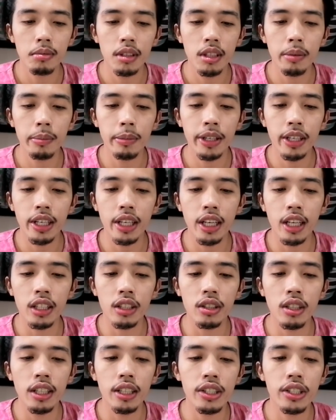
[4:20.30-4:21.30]
Sibay kaya
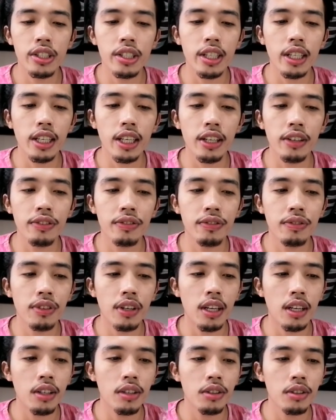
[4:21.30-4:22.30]
to. Let's check if
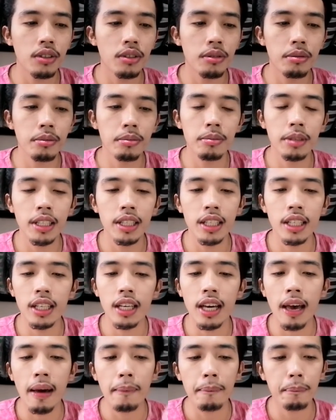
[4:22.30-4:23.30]
how
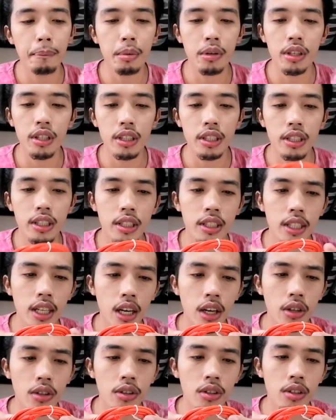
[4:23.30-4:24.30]
many amperes
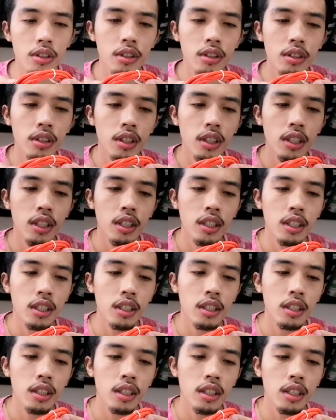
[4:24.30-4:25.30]
daw.
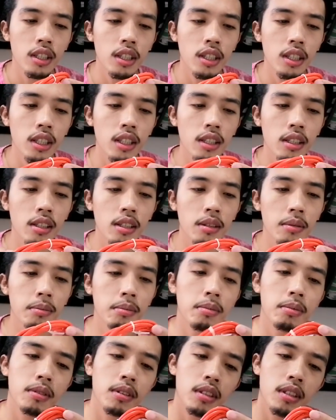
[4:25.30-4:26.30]

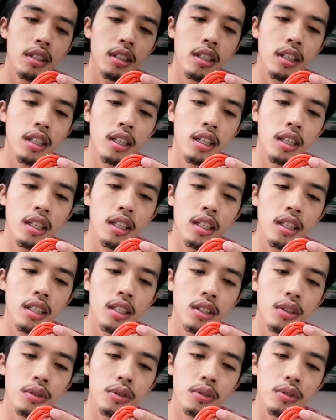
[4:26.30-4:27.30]
Okay,
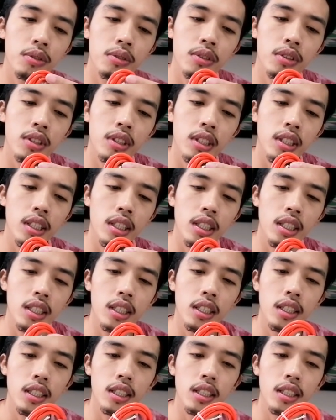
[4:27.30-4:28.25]
what do you see?